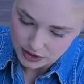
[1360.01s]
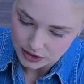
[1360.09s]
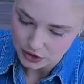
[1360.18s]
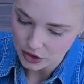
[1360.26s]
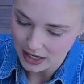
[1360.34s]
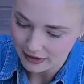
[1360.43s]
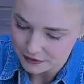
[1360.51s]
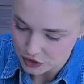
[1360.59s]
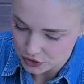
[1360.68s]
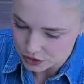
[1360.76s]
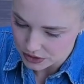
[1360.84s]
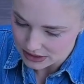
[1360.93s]
You don't have to
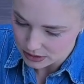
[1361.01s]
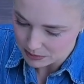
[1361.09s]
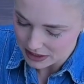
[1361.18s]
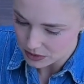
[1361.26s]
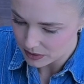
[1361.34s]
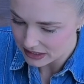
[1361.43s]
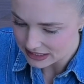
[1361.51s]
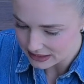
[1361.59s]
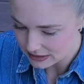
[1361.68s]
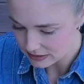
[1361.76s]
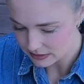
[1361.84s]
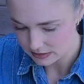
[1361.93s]
do this, by the way.
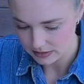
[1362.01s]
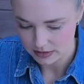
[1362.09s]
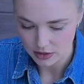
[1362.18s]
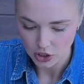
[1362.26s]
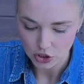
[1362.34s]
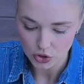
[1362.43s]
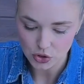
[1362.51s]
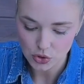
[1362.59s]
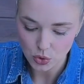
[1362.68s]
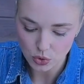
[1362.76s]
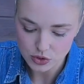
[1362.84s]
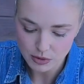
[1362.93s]
You could
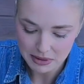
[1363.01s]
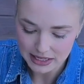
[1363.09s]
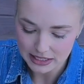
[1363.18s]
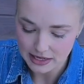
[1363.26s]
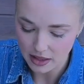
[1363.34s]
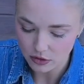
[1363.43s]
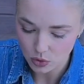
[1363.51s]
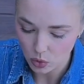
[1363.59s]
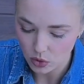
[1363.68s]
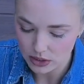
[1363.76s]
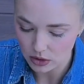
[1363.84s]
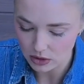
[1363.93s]
also make another
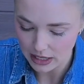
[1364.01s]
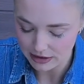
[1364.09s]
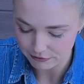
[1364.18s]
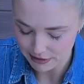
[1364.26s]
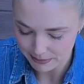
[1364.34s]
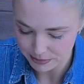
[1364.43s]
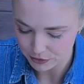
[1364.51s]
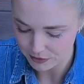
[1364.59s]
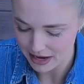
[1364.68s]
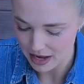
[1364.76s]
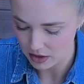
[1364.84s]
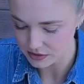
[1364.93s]
coil and wrap it
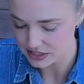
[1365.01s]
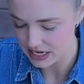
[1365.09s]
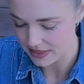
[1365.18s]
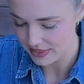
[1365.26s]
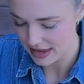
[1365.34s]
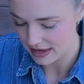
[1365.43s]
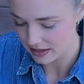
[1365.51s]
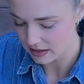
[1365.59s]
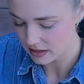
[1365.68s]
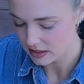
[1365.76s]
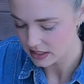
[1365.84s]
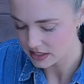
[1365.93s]
around and then
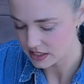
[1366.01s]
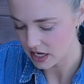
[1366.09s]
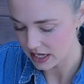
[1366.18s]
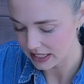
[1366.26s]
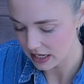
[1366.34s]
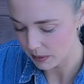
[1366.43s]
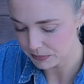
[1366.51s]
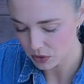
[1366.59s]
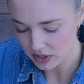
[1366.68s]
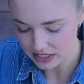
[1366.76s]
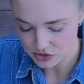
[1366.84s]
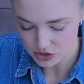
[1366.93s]
tidy up your
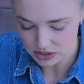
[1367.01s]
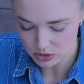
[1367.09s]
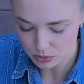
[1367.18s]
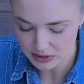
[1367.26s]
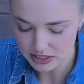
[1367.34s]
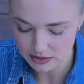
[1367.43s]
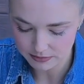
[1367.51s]
edge a little bit.